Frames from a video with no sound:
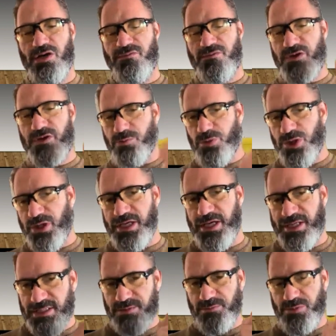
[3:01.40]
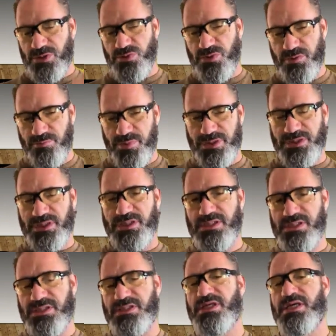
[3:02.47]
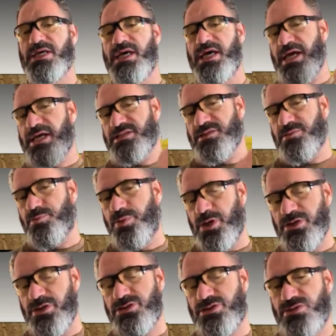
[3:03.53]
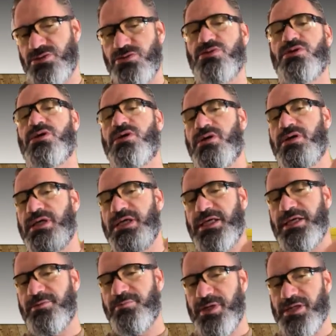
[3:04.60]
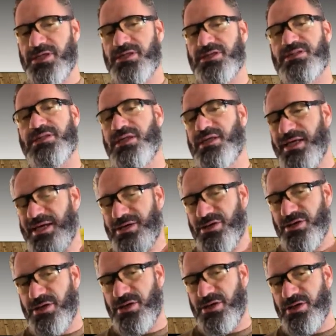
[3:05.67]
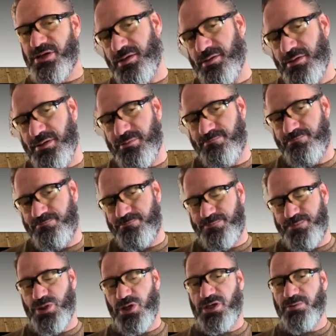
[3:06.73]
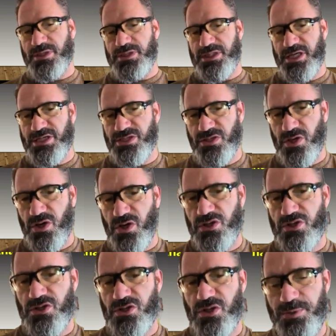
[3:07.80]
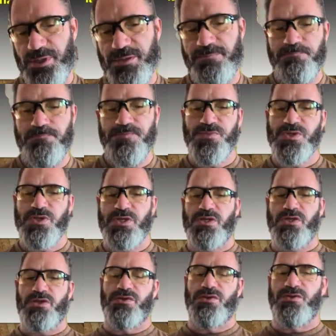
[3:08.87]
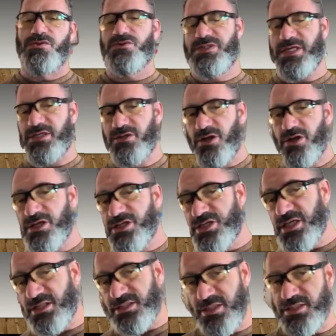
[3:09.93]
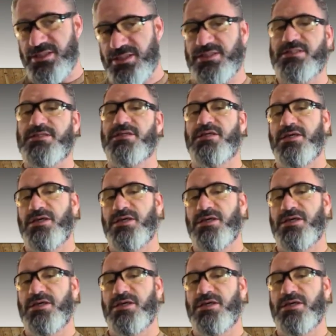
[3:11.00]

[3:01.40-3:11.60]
of communicating between businesses as opposed to emails and documentation hard copy. Technology exists